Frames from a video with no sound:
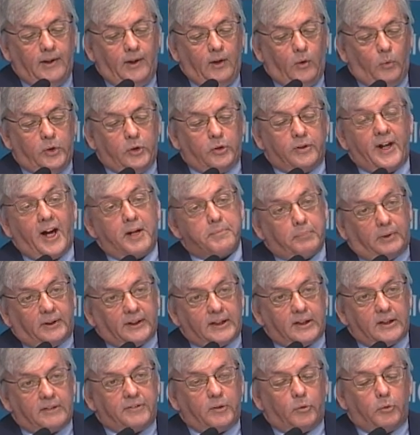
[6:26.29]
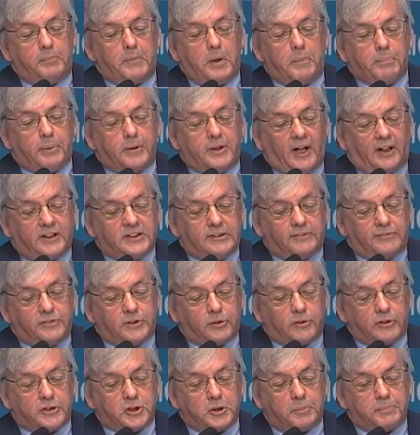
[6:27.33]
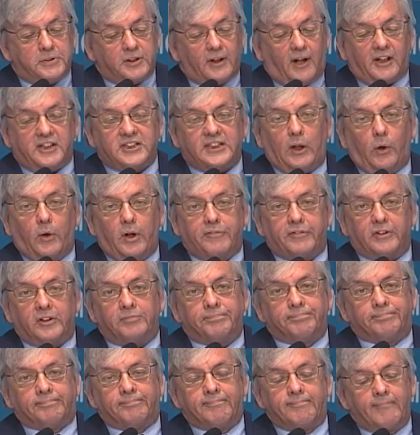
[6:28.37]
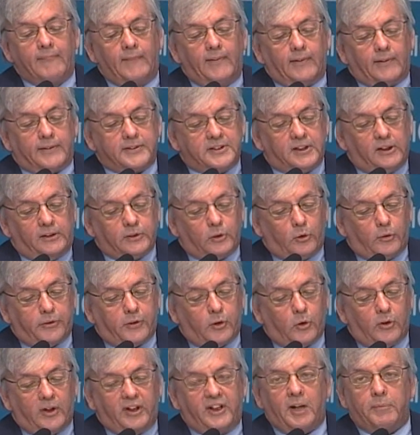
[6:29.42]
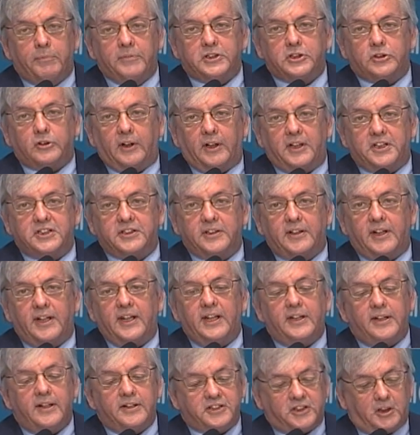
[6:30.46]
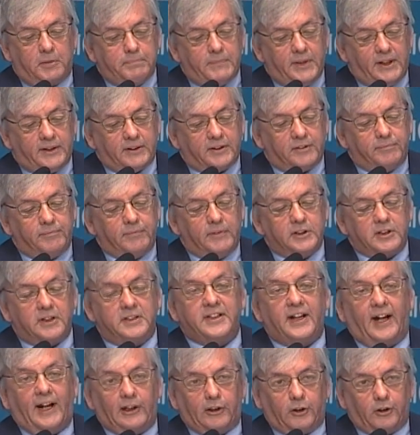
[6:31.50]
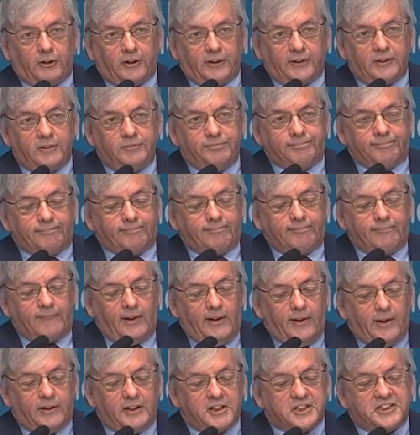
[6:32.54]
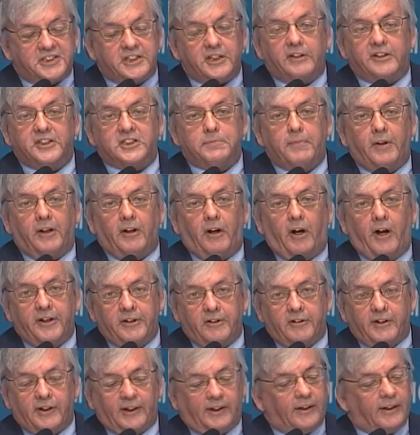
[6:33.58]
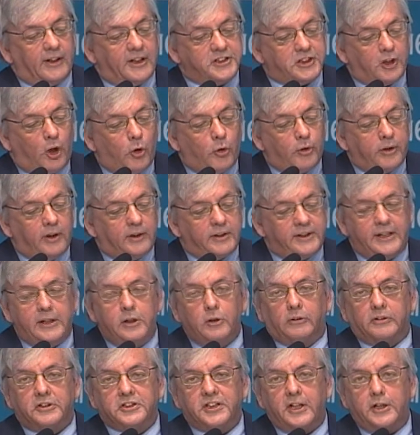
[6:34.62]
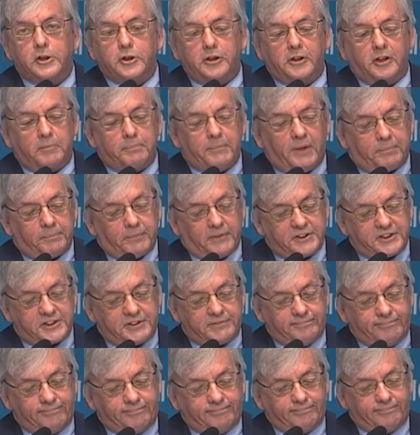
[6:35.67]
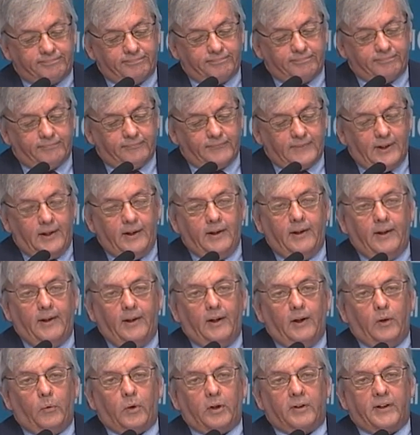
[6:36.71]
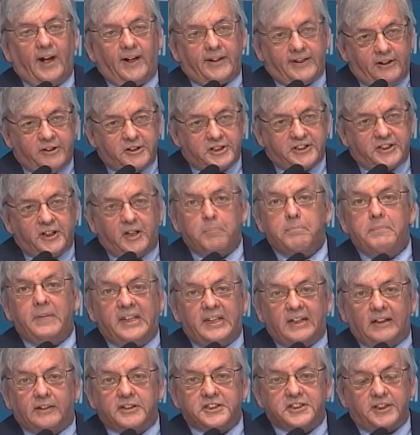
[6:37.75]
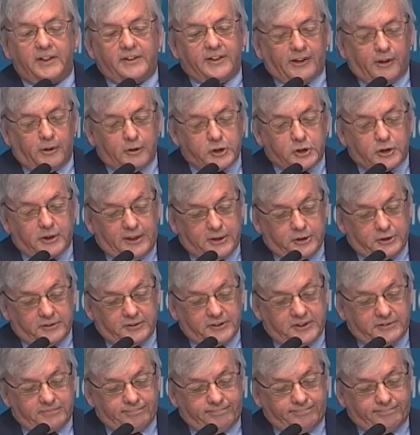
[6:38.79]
We do not believe it would be productive to resume talks, however, until North Korea demonstrates that it is committed to dialogue and is serious about honoring its own denuclearization commitments. We are not interested in meaningless negotiations.